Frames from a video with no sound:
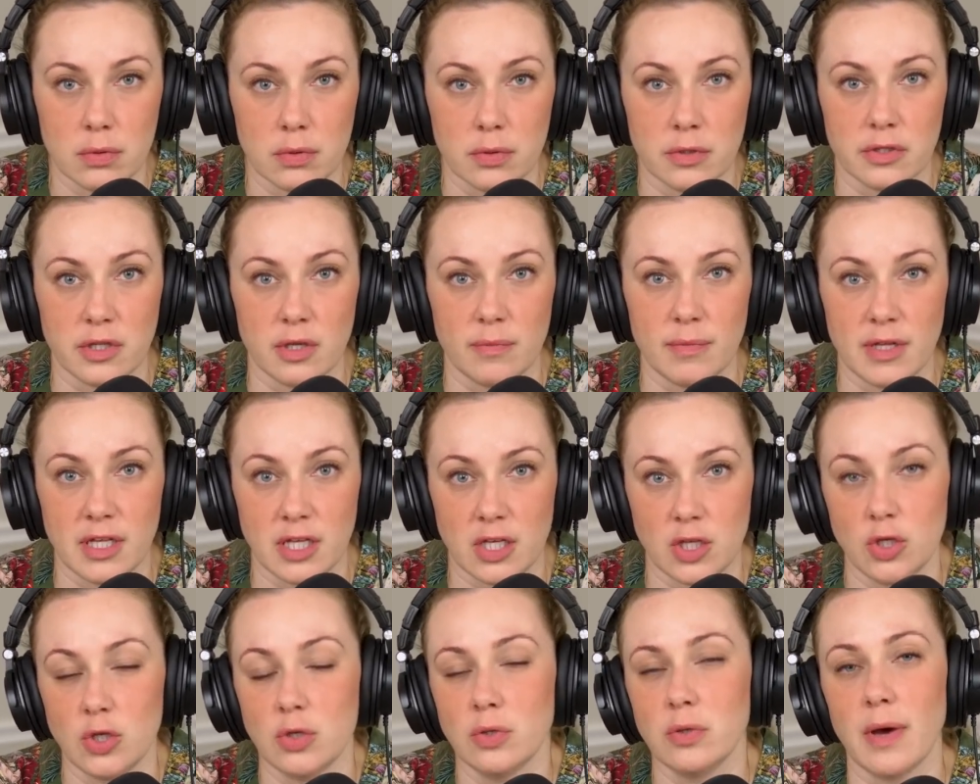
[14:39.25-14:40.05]
or they'd be
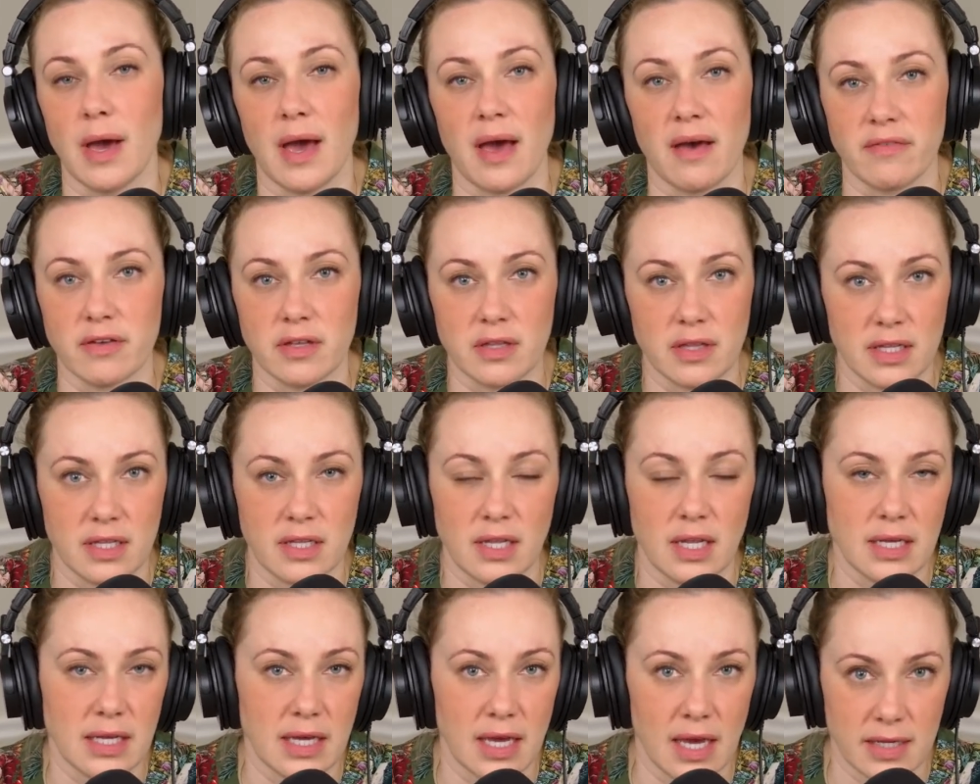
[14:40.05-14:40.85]
like, you have it. They'd
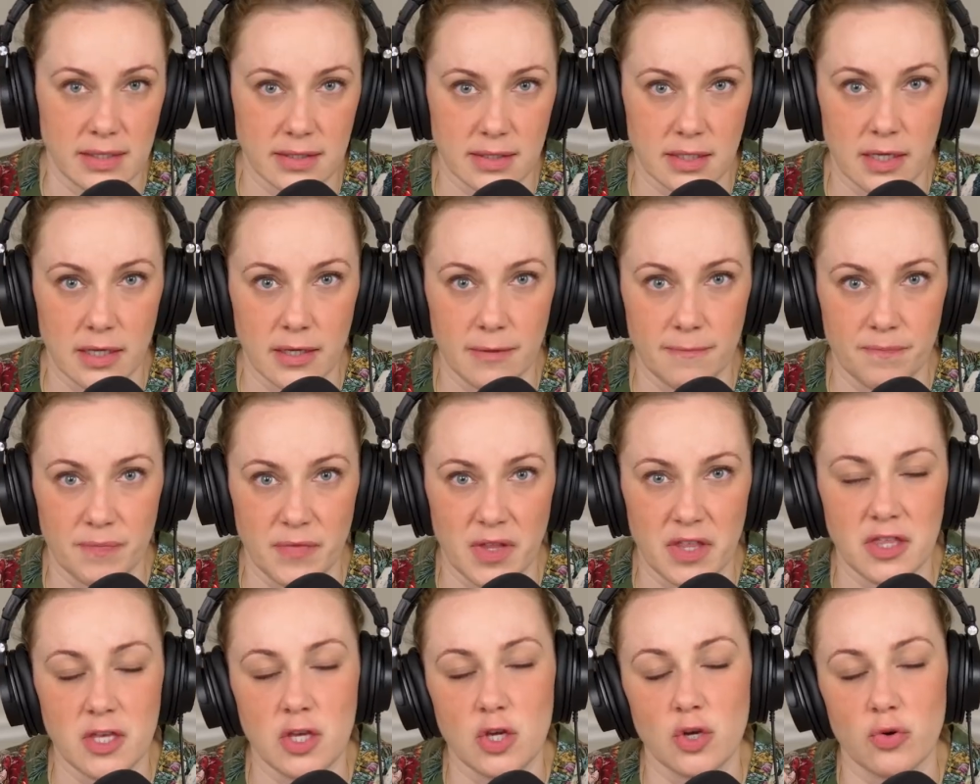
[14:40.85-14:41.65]
like gaslight.
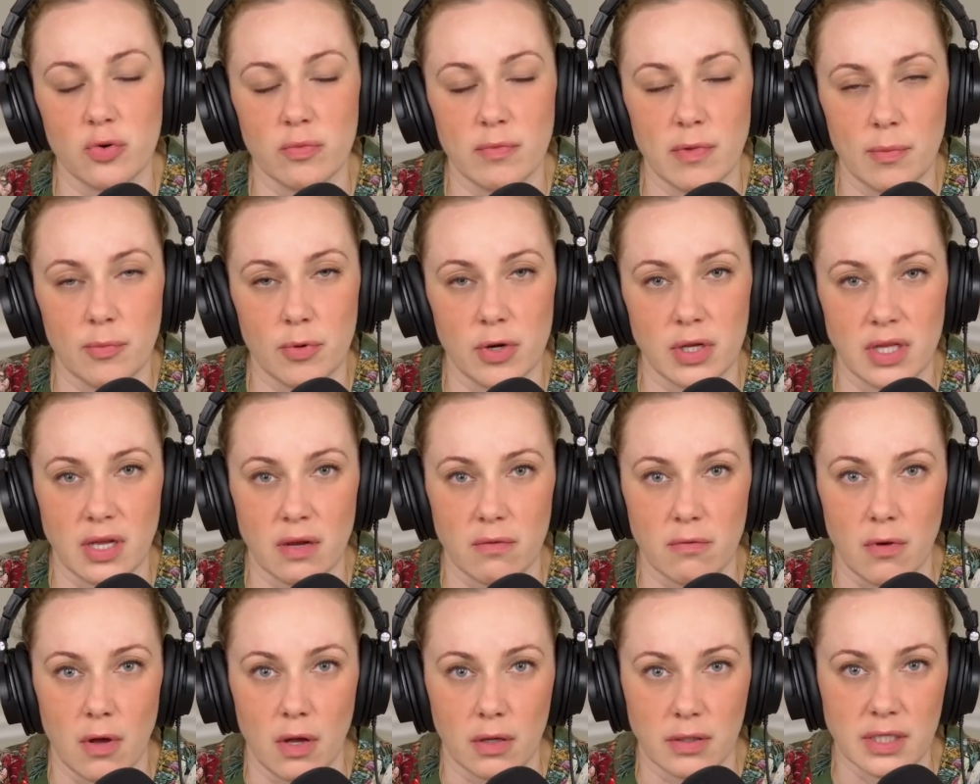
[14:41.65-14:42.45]
I think you're remembering that
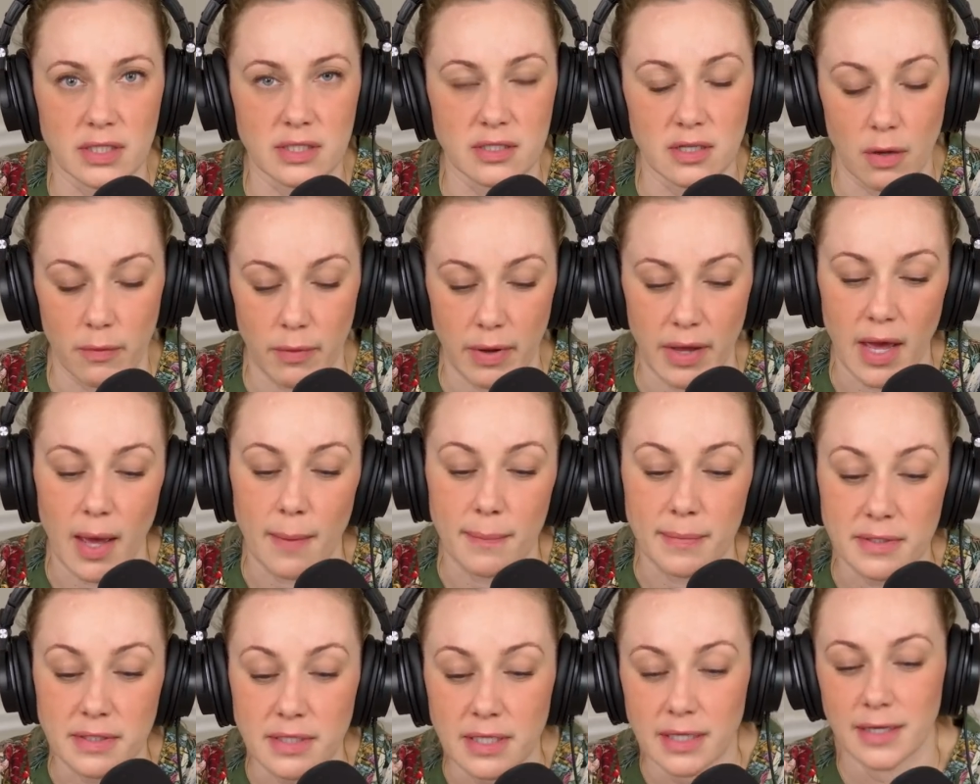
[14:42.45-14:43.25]
wrong. That's not what
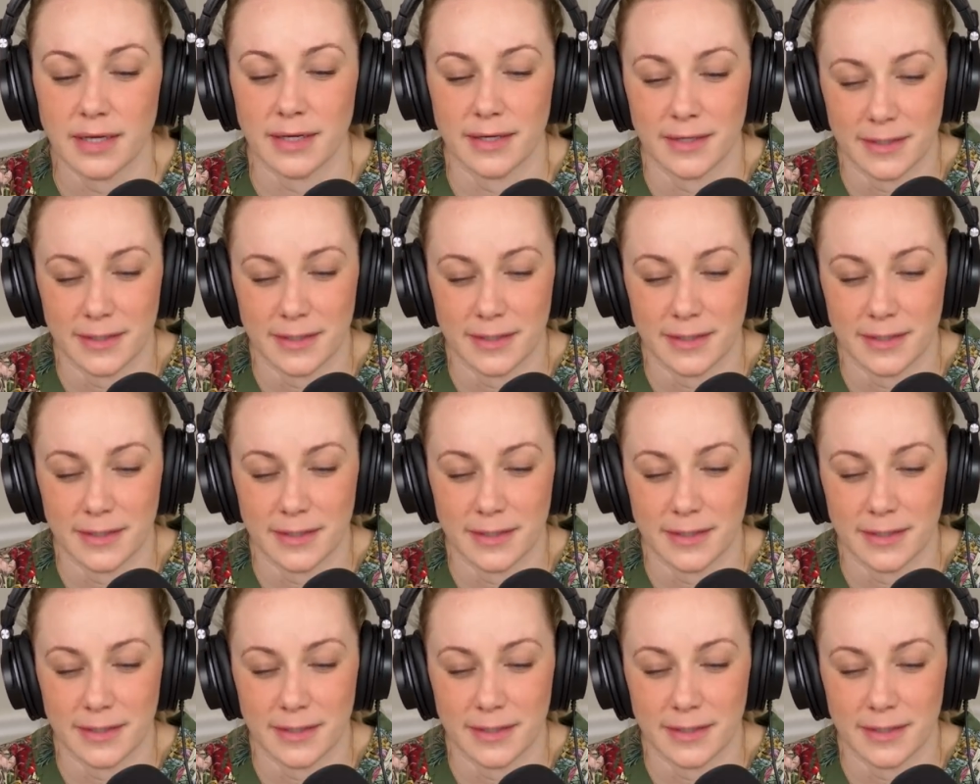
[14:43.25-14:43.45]
happened.